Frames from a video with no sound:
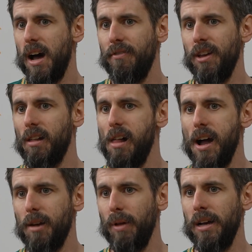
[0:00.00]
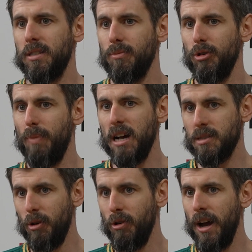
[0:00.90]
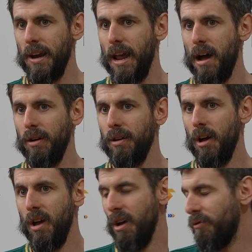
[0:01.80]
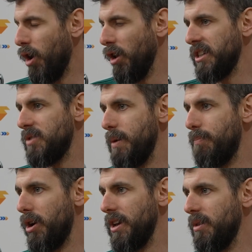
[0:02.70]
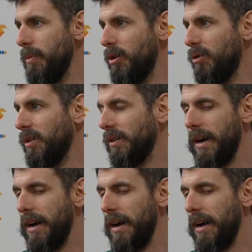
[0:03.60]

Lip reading: Harvey and Clark are playing some good basketball right now, and Frawling's a big body in the middle.